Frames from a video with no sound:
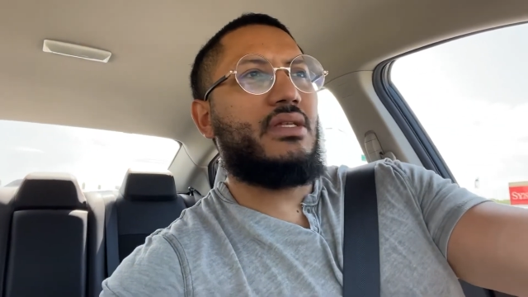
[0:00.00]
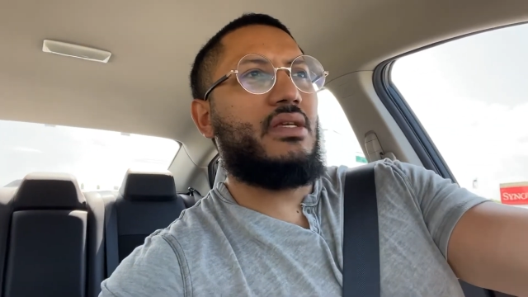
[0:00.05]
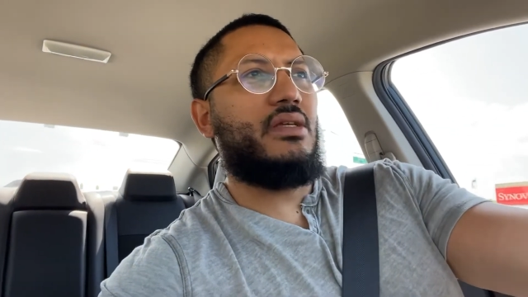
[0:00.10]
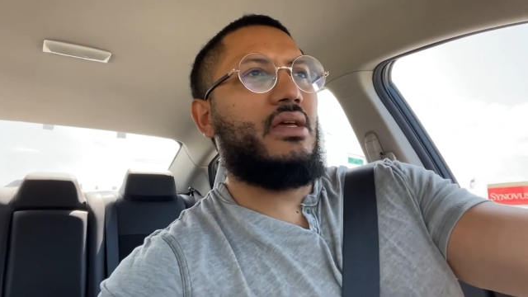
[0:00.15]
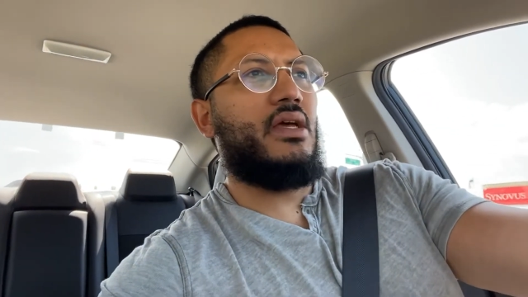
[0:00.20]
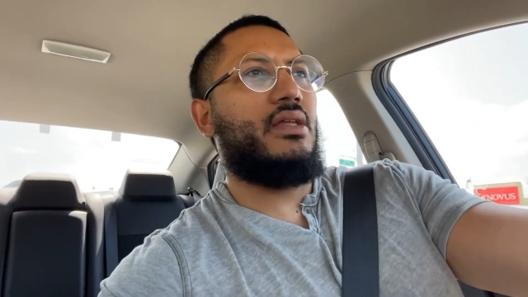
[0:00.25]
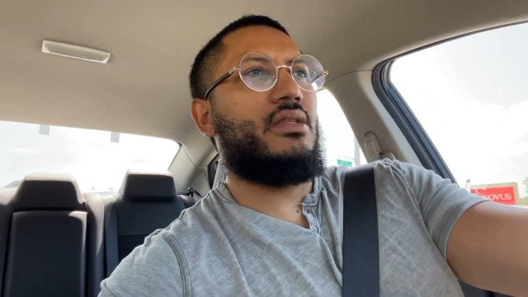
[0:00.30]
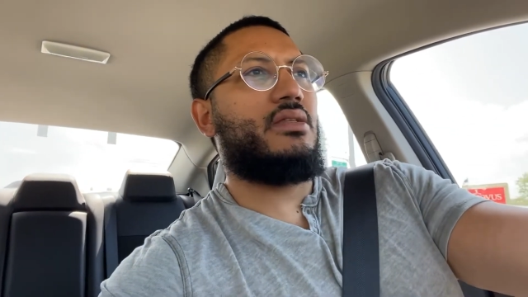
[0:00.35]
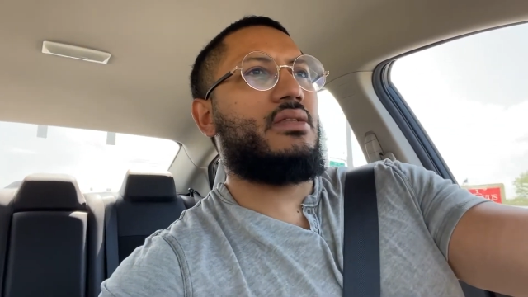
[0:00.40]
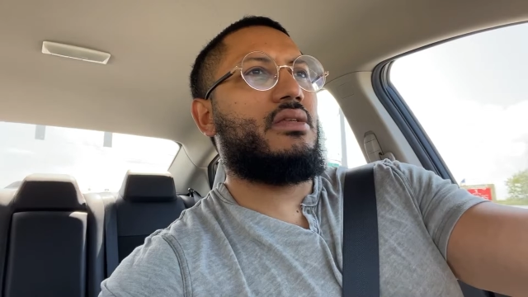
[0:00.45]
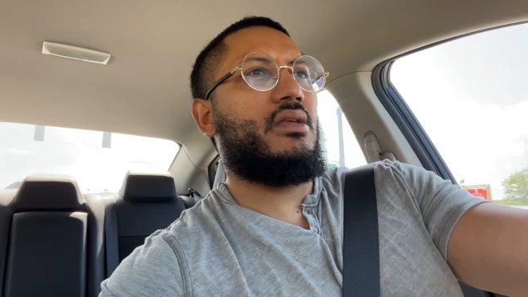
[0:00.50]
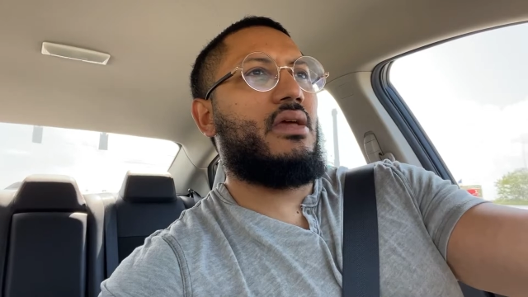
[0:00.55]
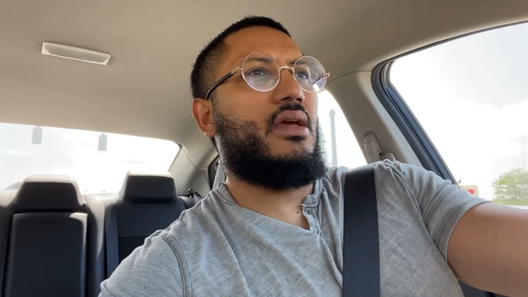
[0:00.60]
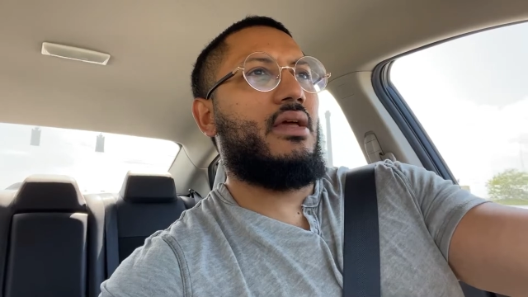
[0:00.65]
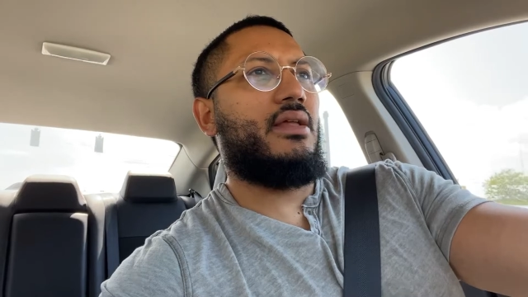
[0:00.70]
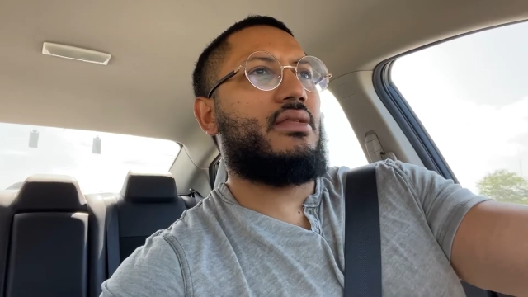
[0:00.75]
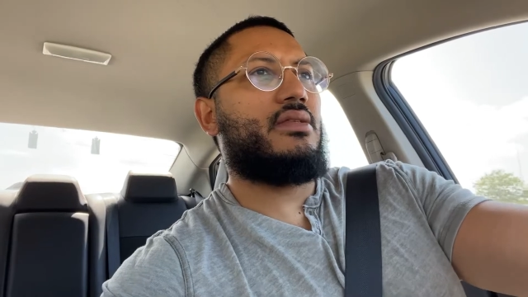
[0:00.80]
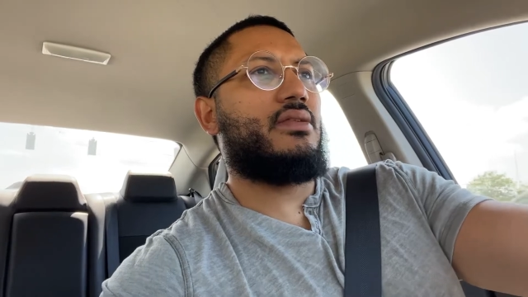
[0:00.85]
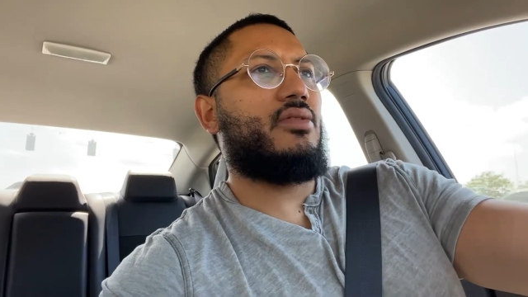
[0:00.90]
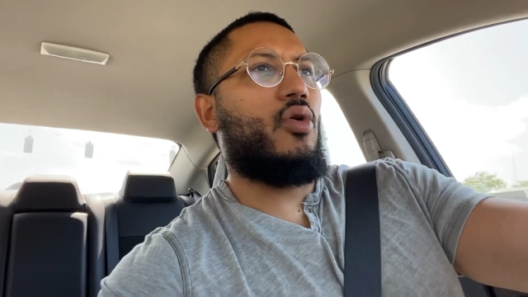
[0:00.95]

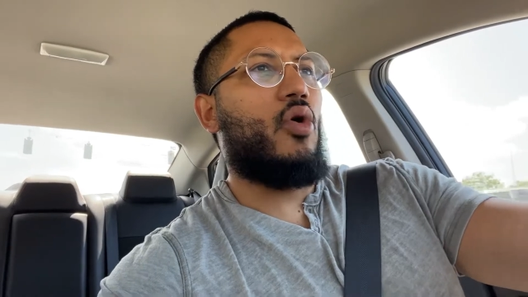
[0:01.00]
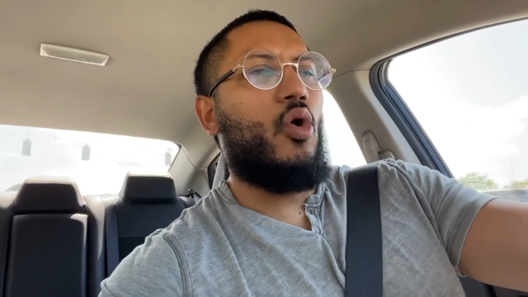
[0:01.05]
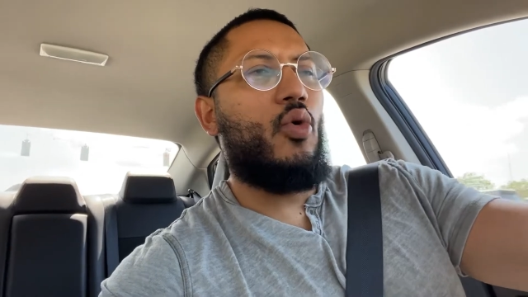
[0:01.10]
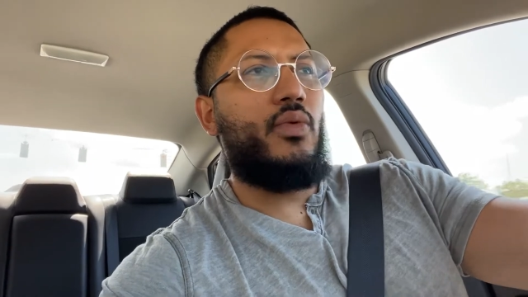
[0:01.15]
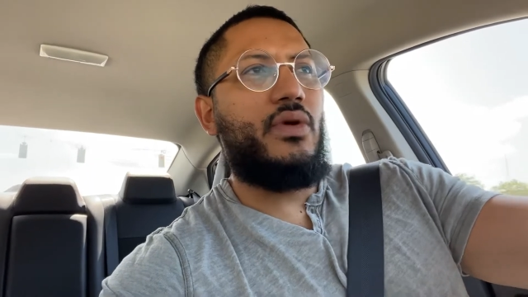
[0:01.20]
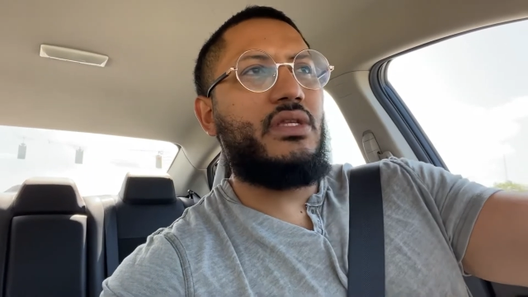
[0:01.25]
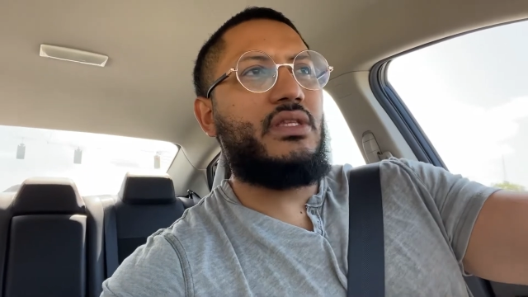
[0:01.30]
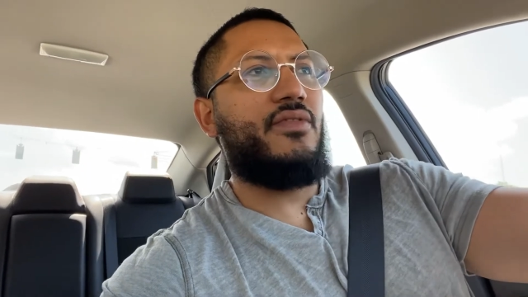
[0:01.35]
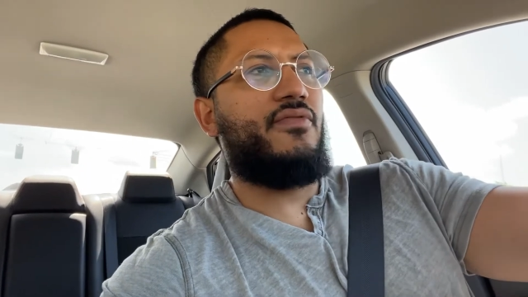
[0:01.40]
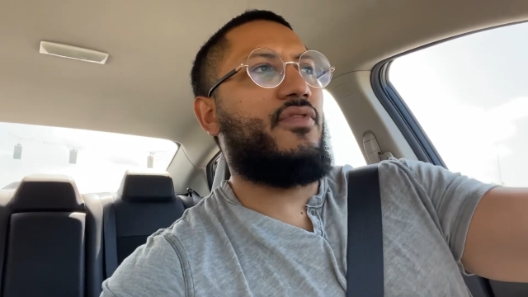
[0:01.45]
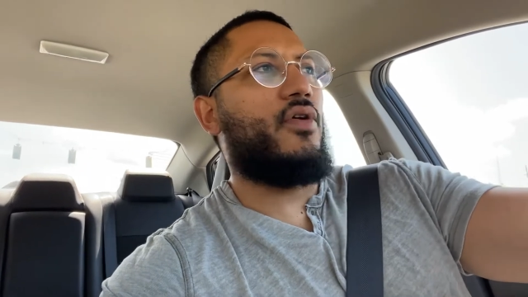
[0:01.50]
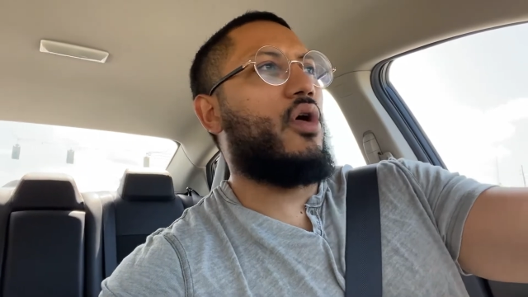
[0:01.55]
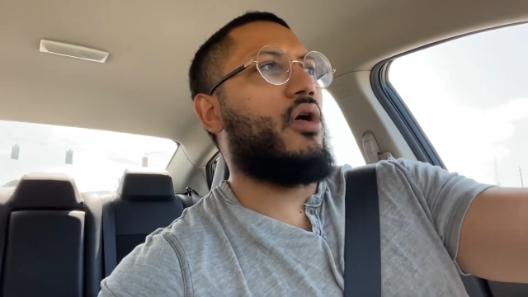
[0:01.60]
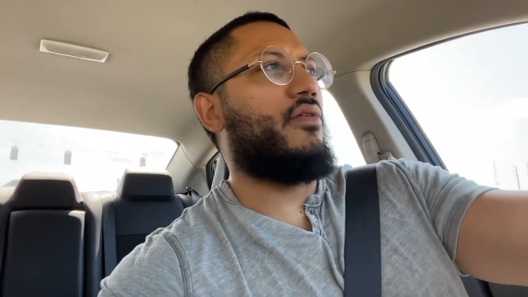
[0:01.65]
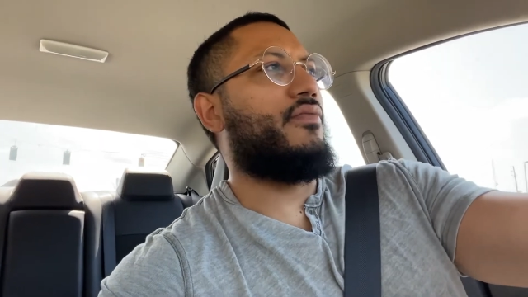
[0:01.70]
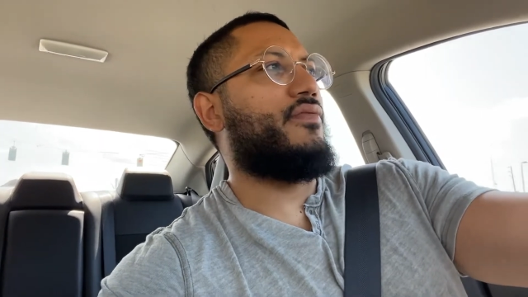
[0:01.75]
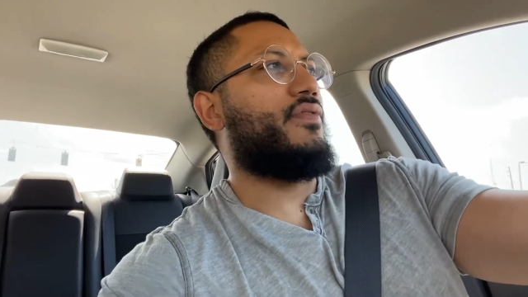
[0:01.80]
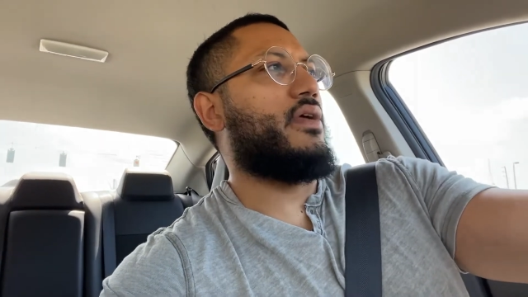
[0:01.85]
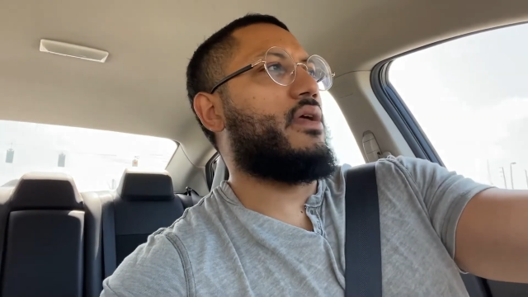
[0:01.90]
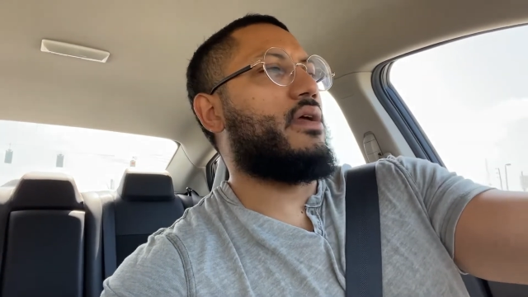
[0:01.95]
it's always
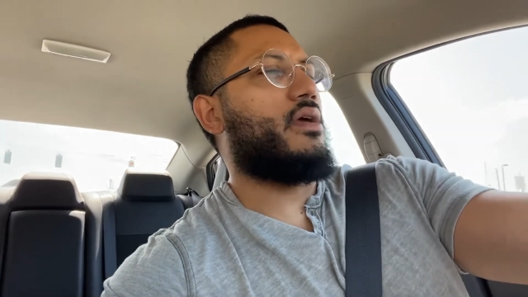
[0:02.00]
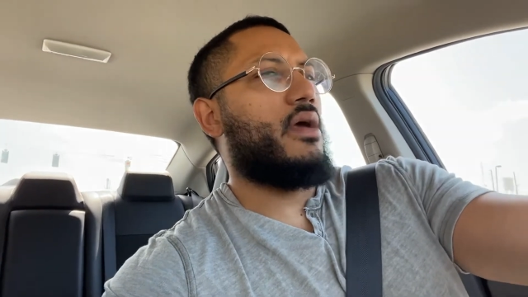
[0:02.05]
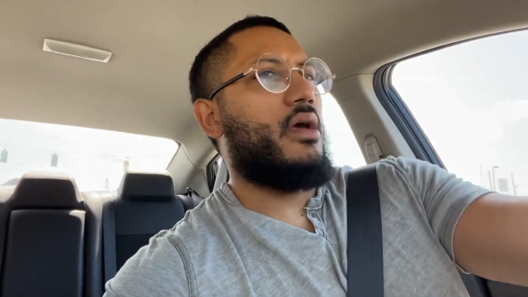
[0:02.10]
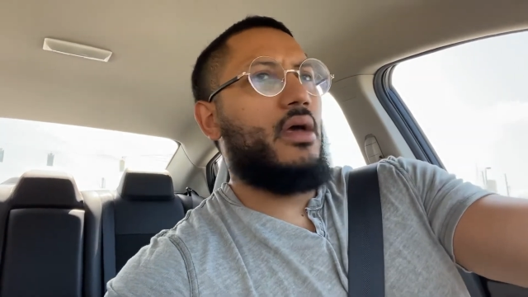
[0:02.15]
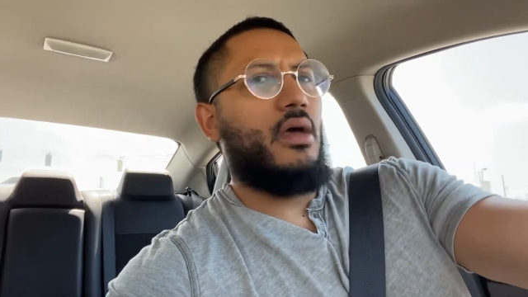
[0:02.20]
evolving.